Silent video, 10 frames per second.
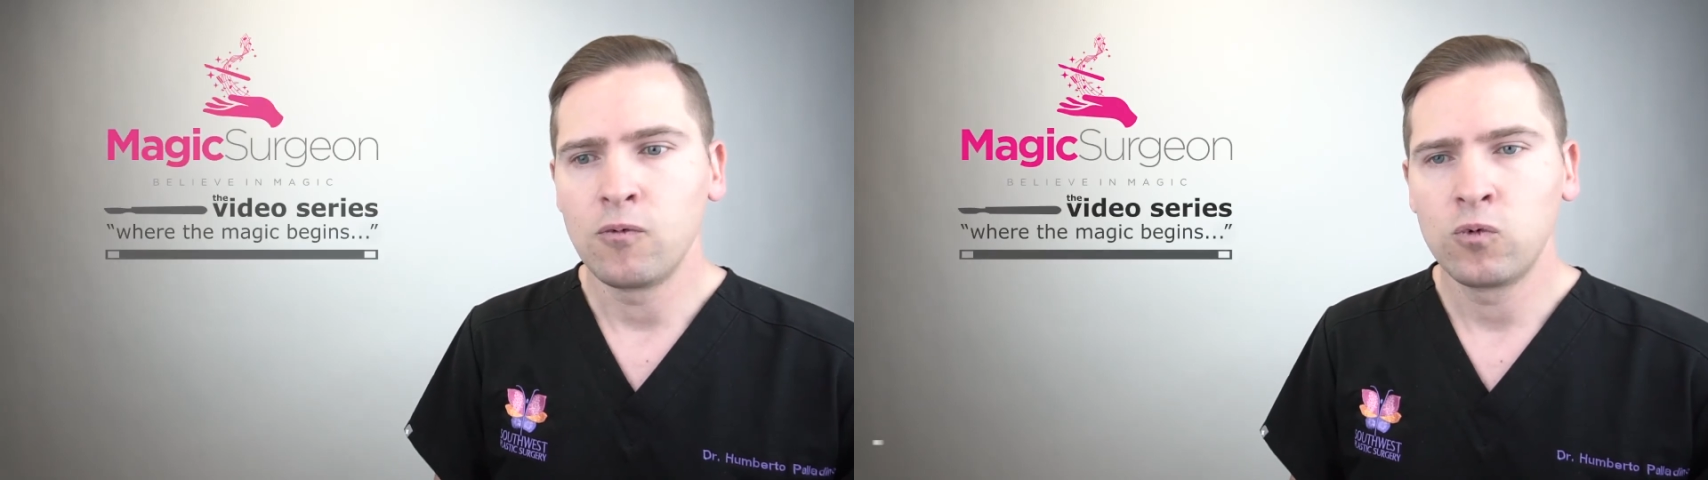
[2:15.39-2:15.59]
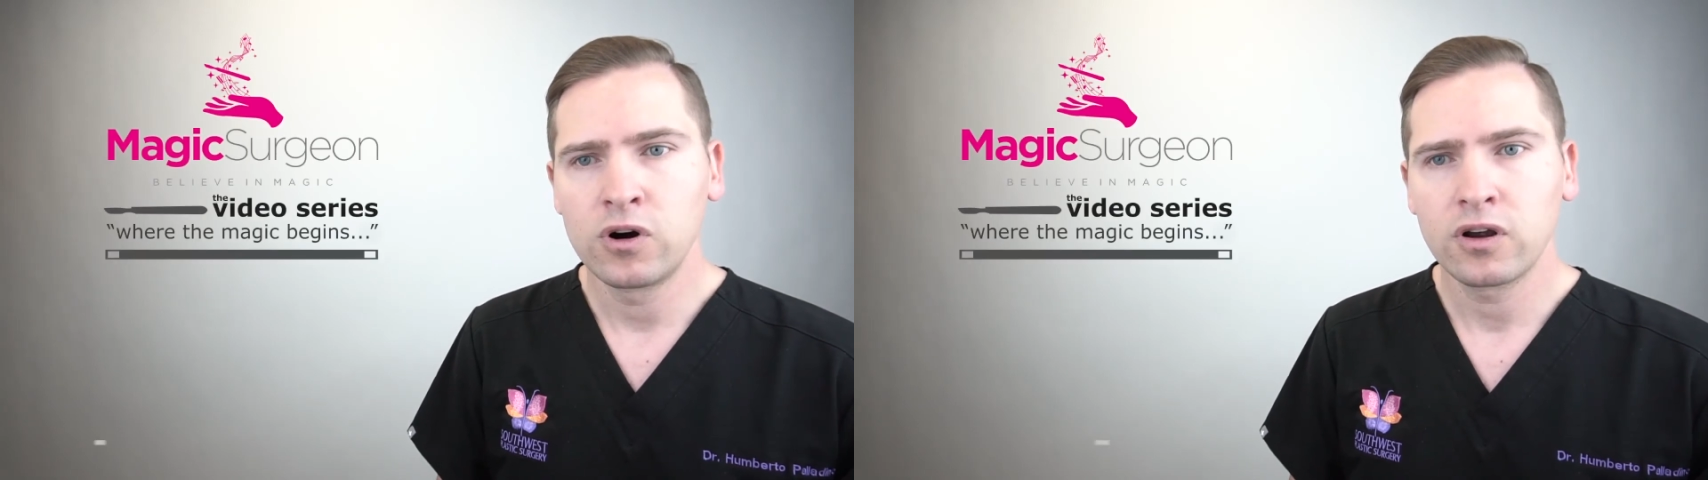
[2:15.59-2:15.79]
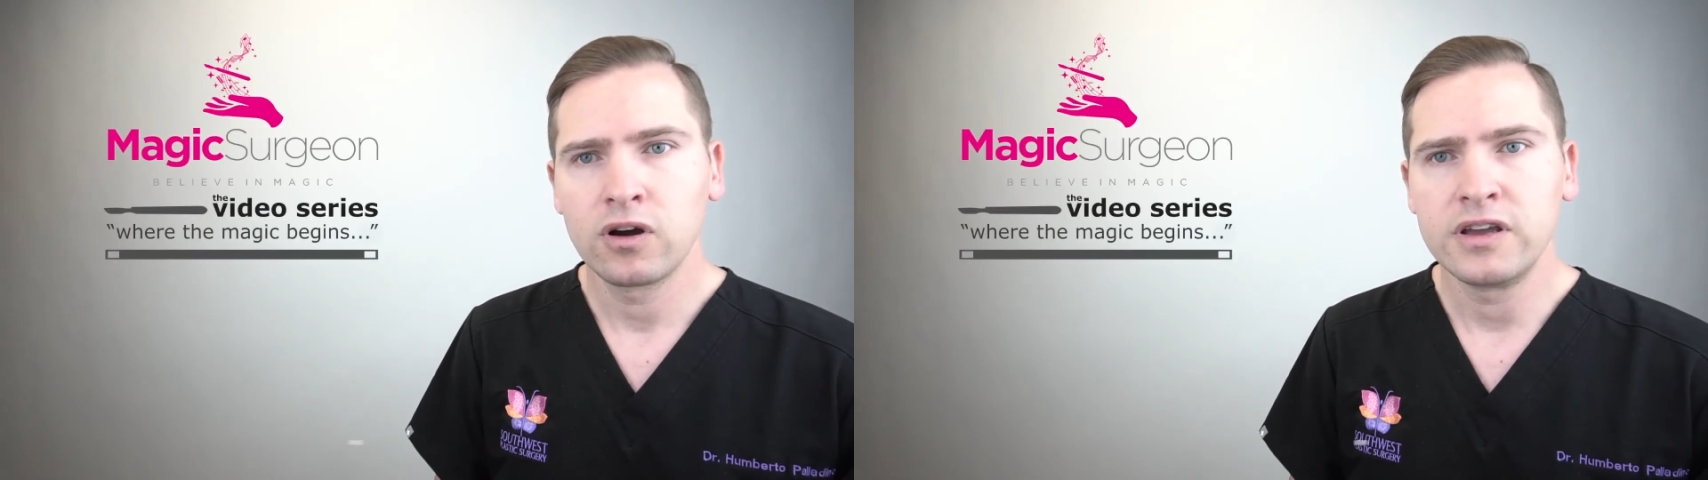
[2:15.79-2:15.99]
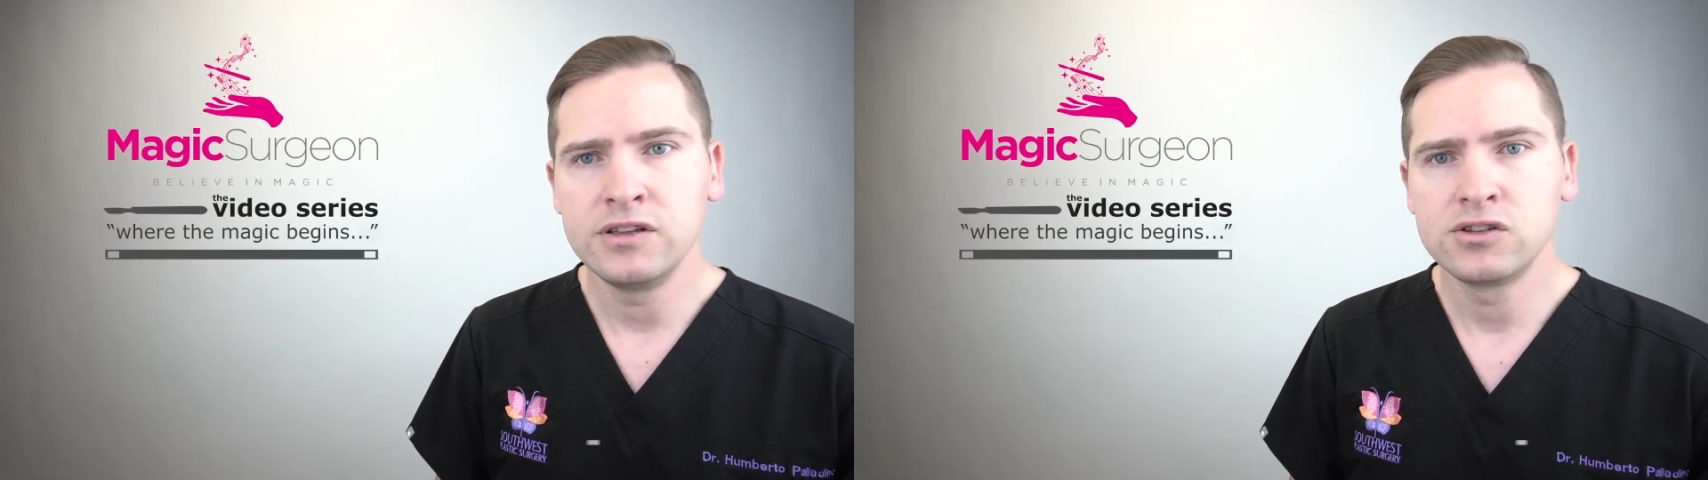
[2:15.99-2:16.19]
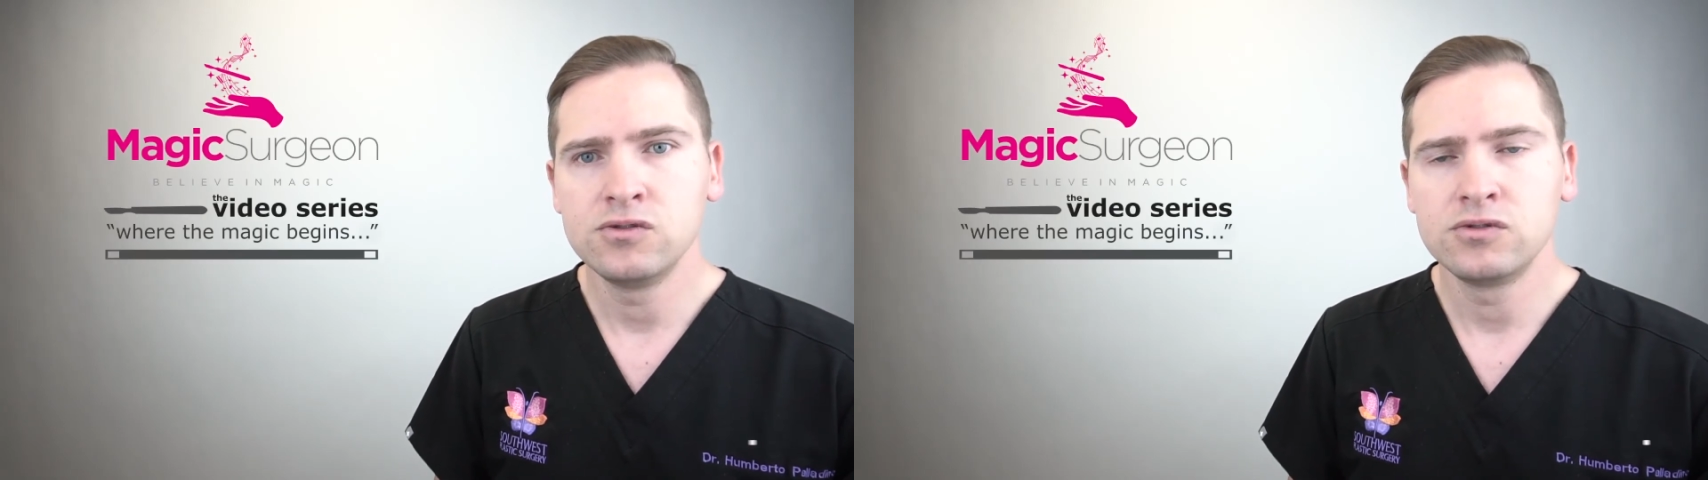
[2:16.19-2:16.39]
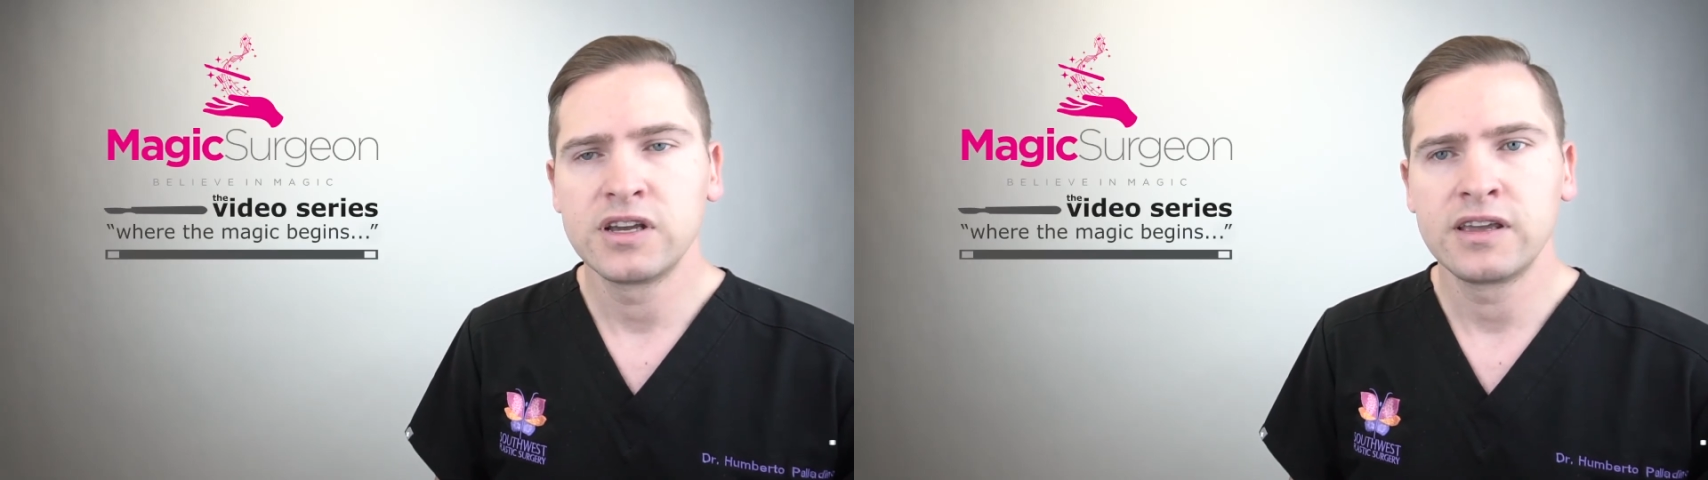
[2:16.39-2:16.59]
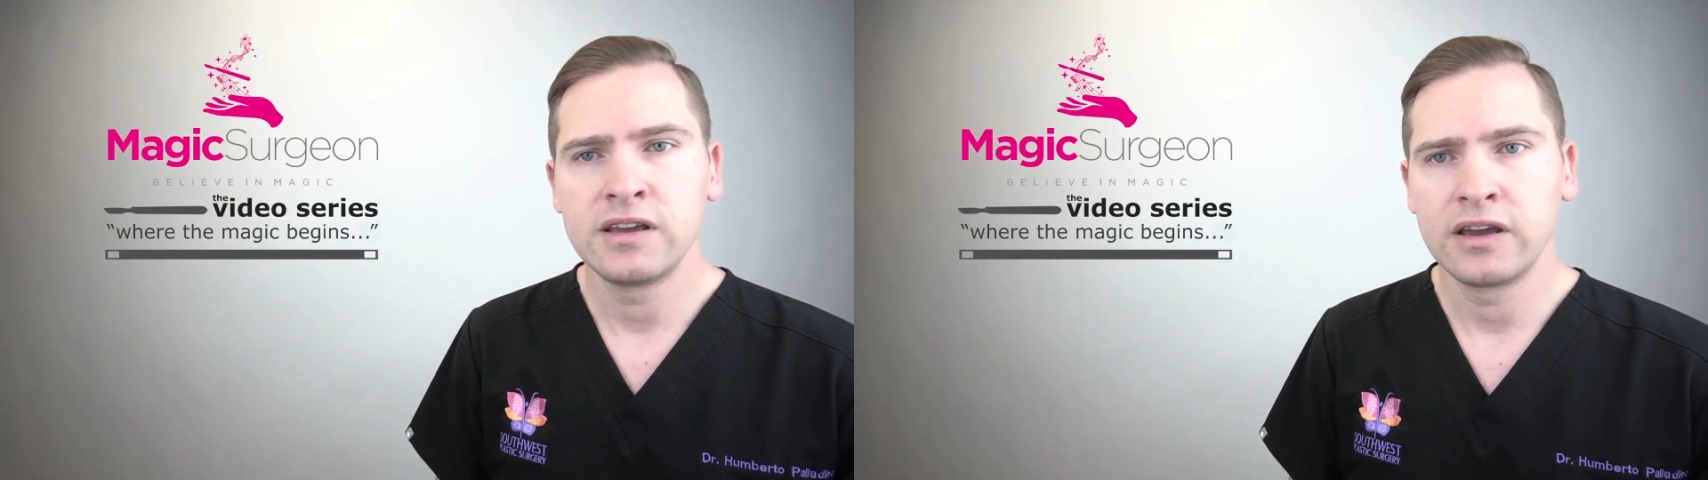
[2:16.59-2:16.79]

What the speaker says: work into taking